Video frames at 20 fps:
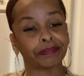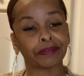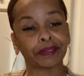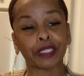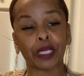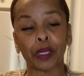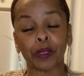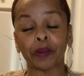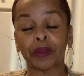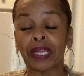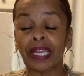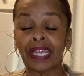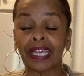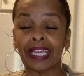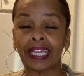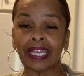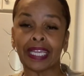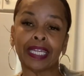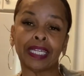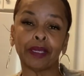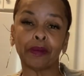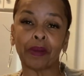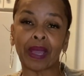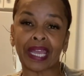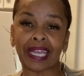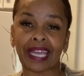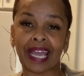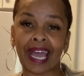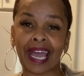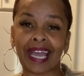So anyway,
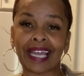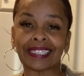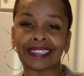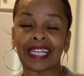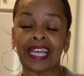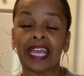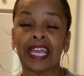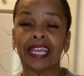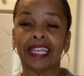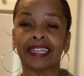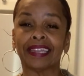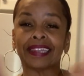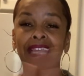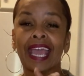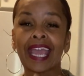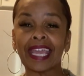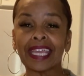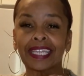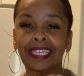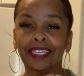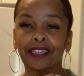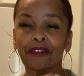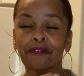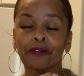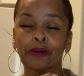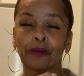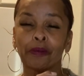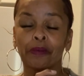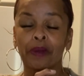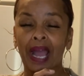guys, thank you
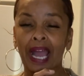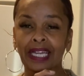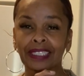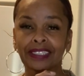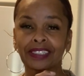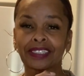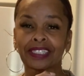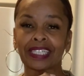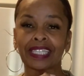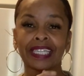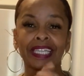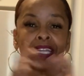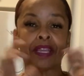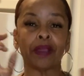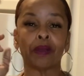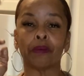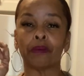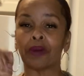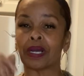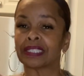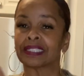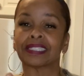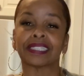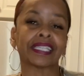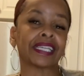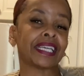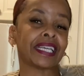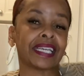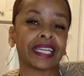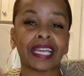for watching. Once
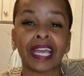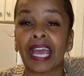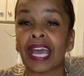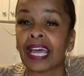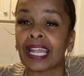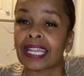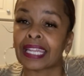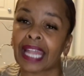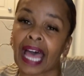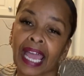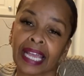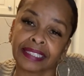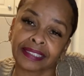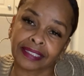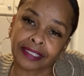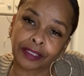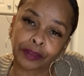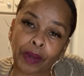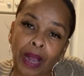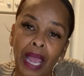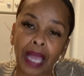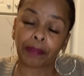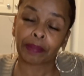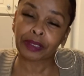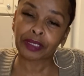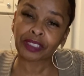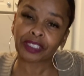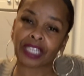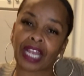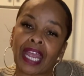again, like, subscribe, and
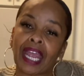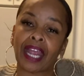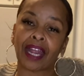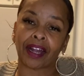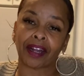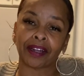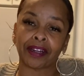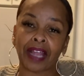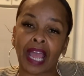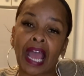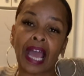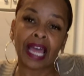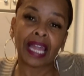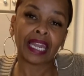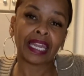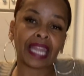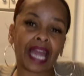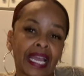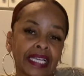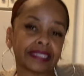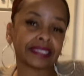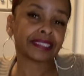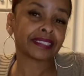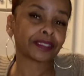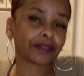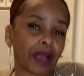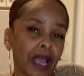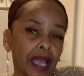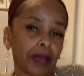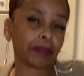share. Like,
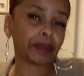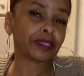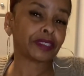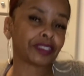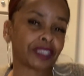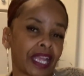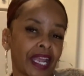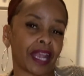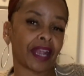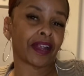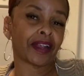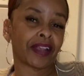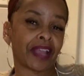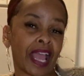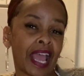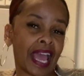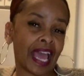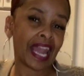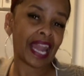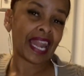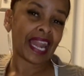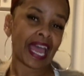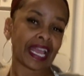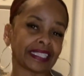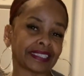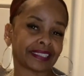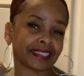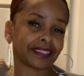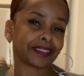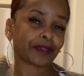subscribe, and share. And like,
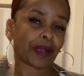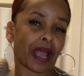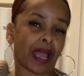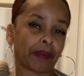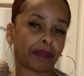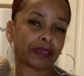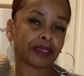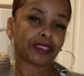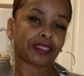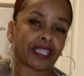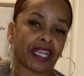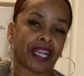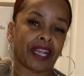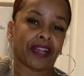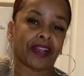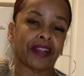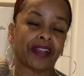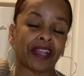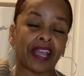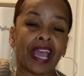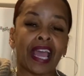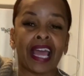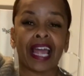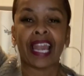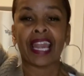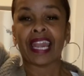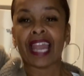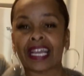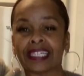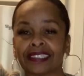subscribe, and share. And
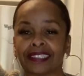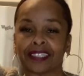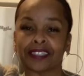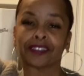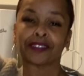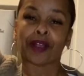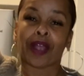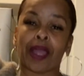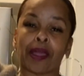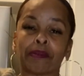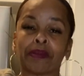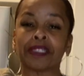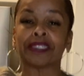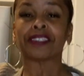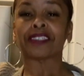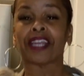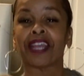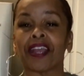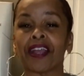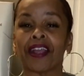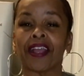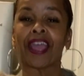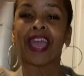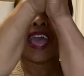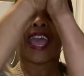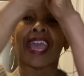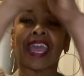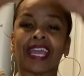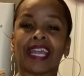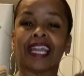like, subscribe, and share.
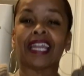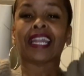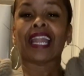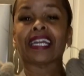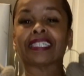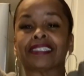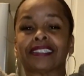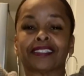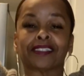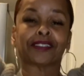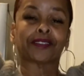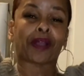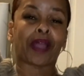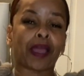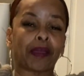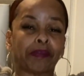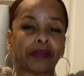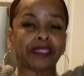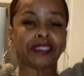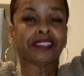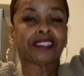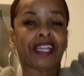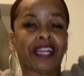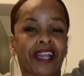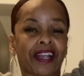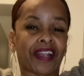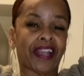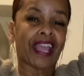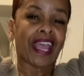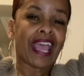Hey, like, subscribe, and
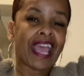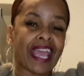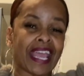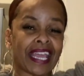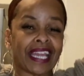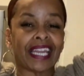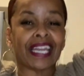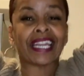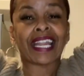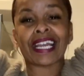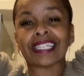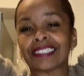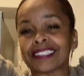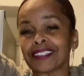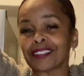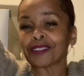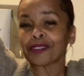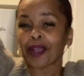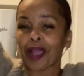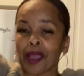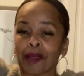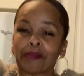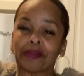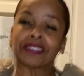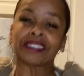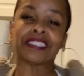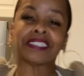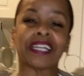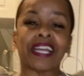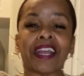share. Hey, like, subscribe, and
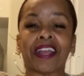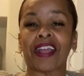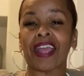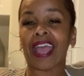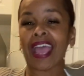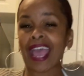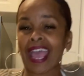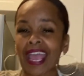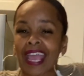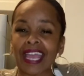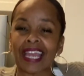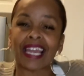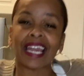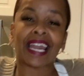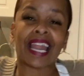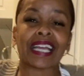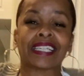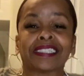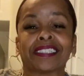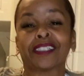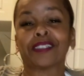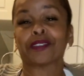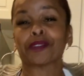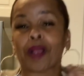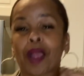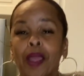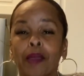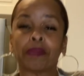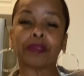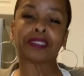share. Hey, like,
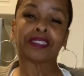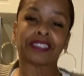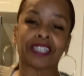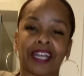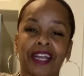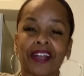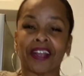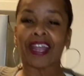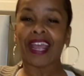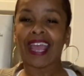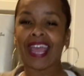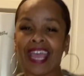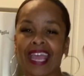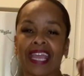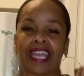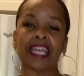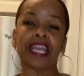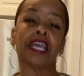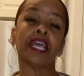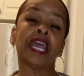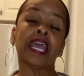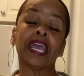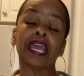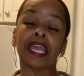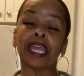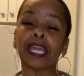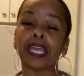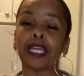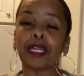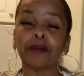subscribe, and share. Hey.
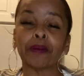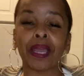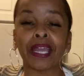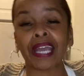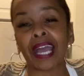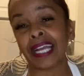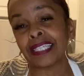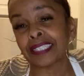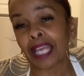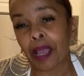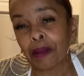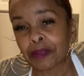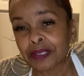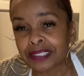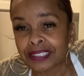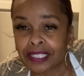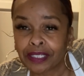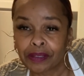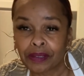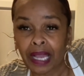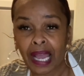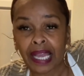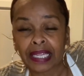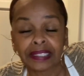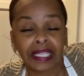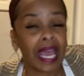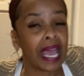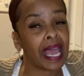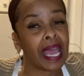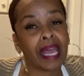Anyway, guys, I will see you guys
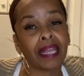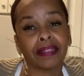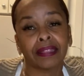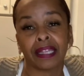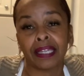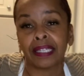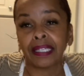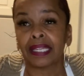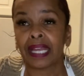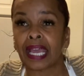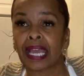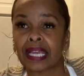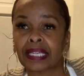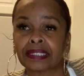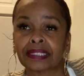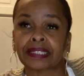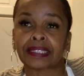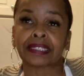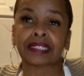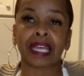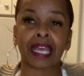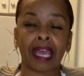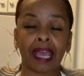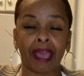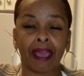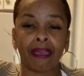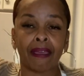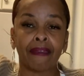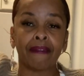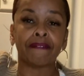at the next
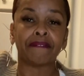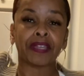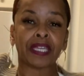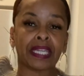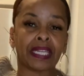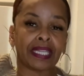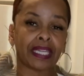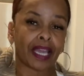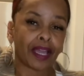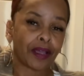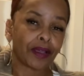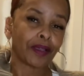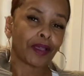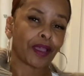video.